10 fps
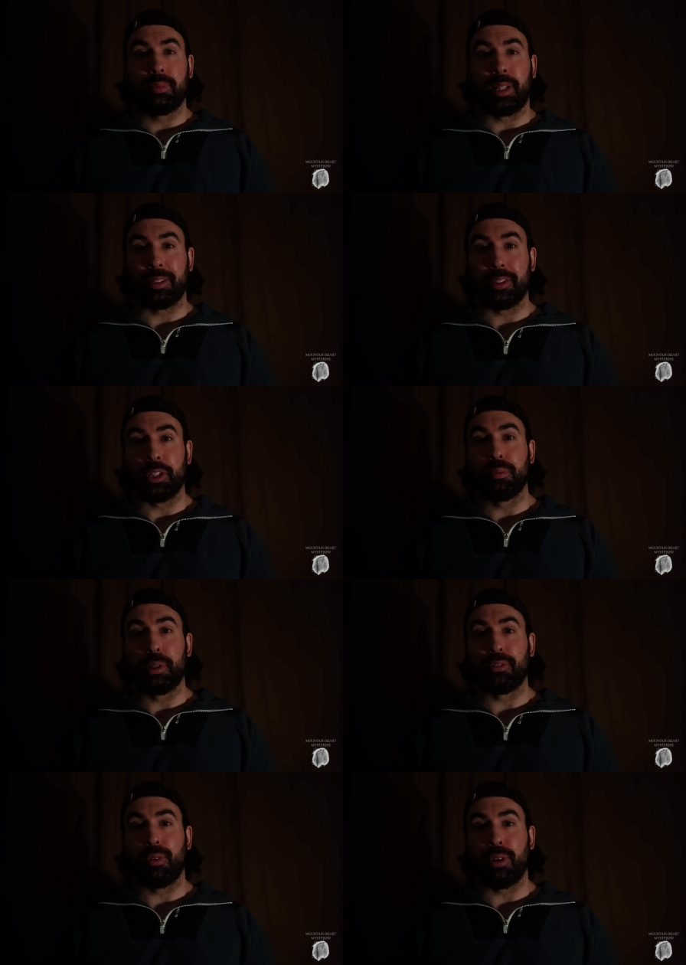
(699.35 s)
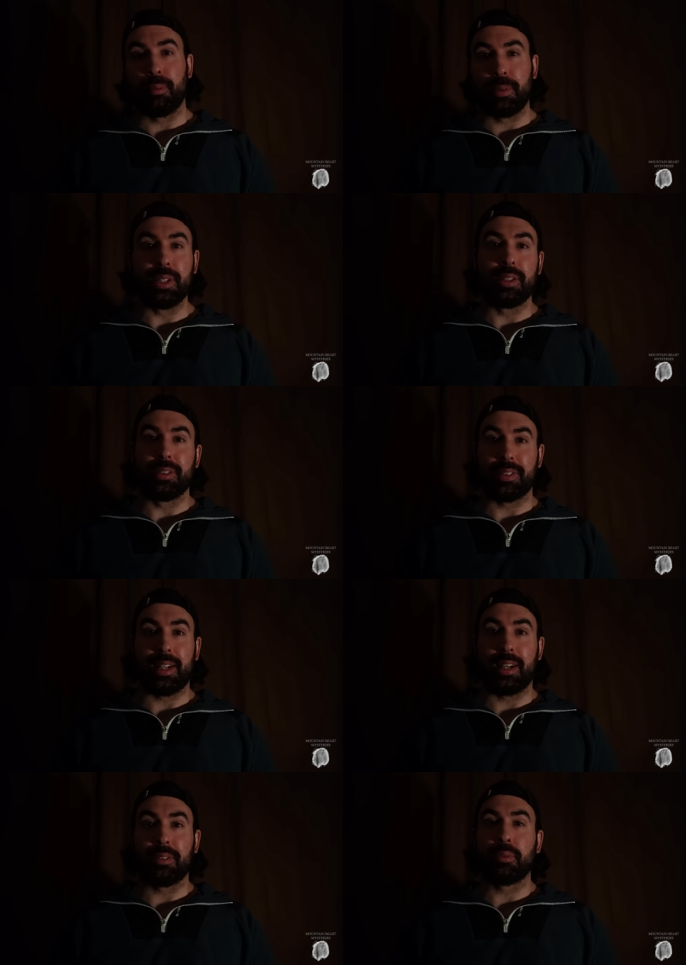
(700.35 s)
Like the human form? Is
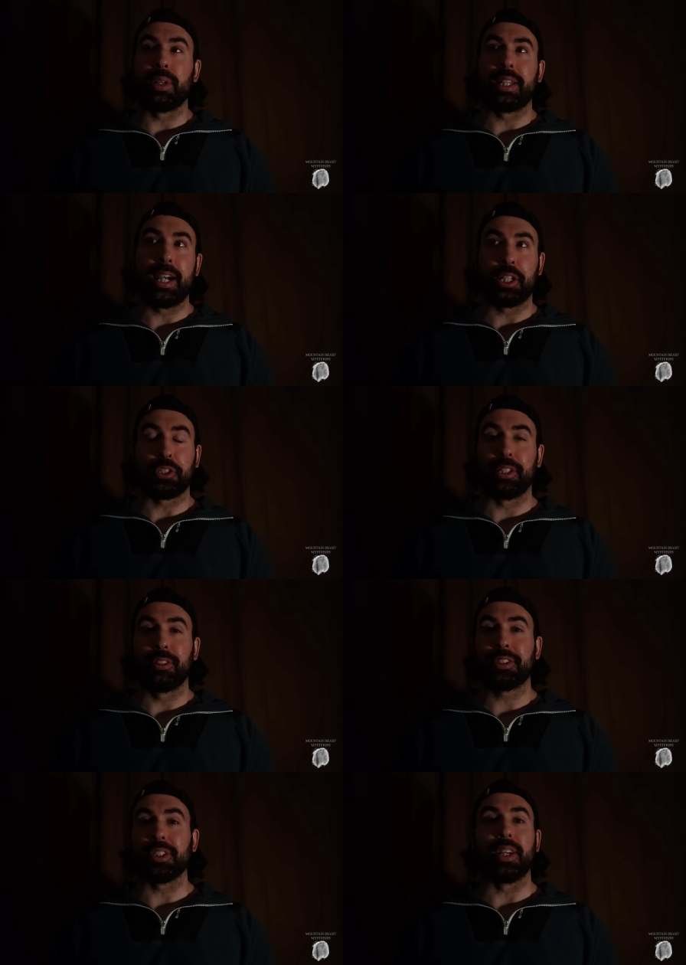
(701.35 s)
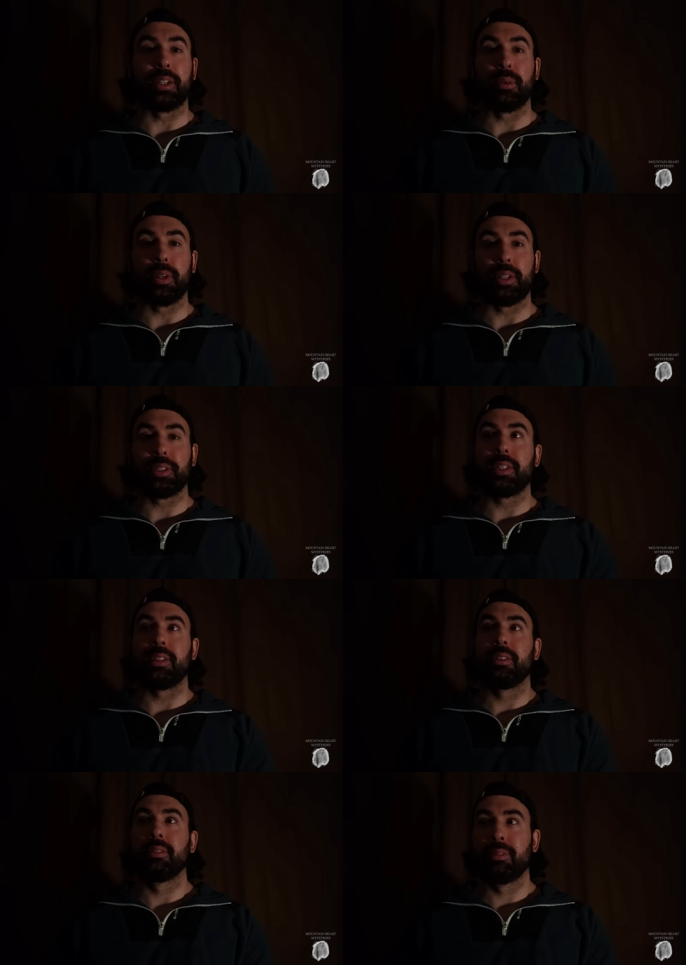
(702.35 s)
that what he actually looks like? Or is
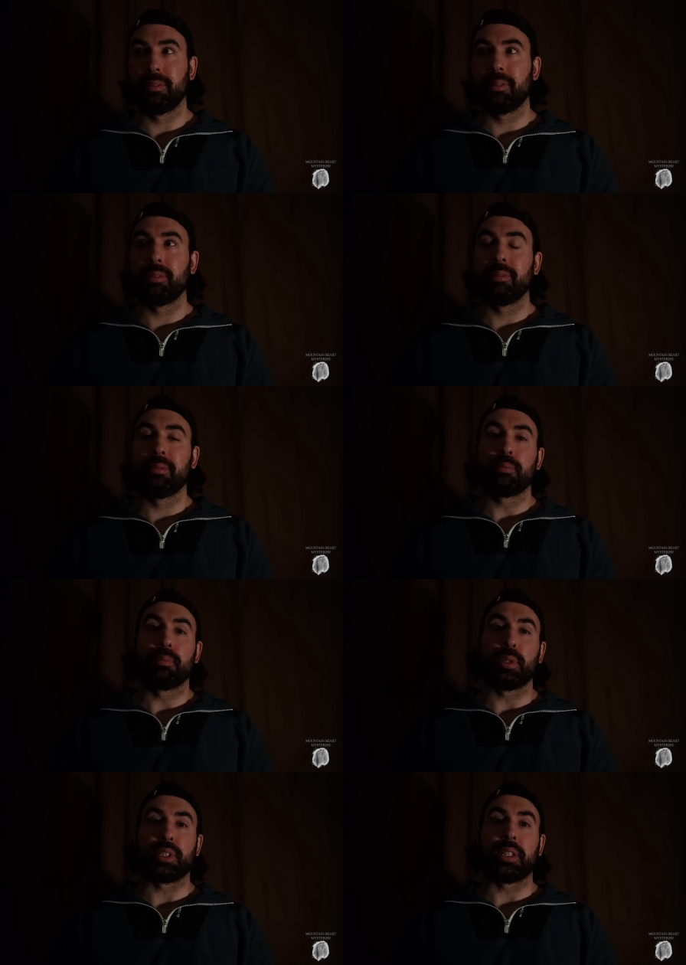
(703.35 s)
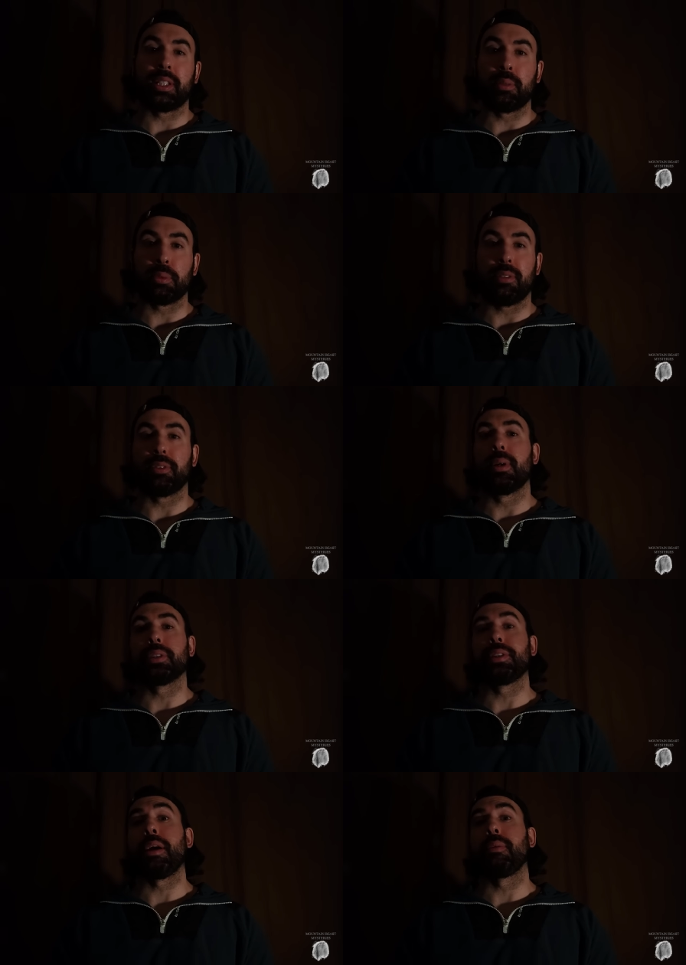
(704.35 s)
he presenting himself to
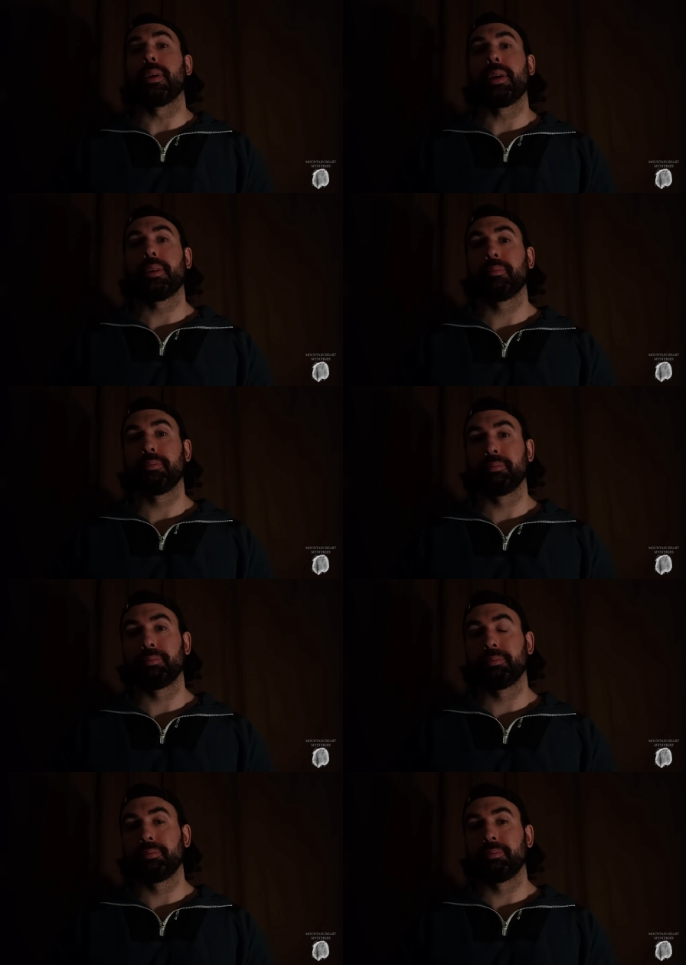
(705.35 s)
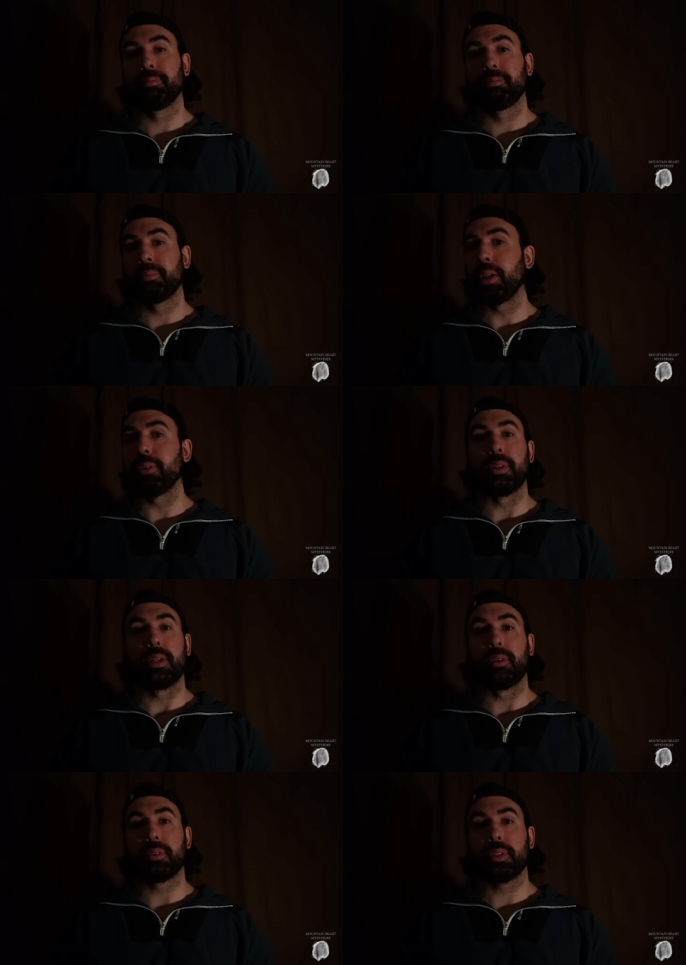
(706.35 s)
us that way? Who
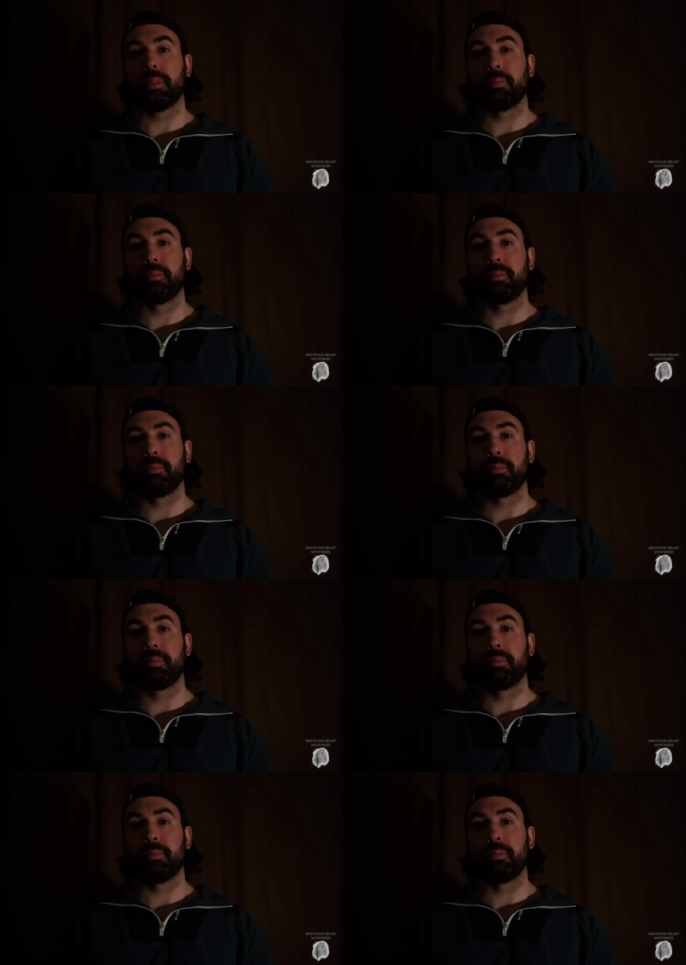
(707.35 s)
knows?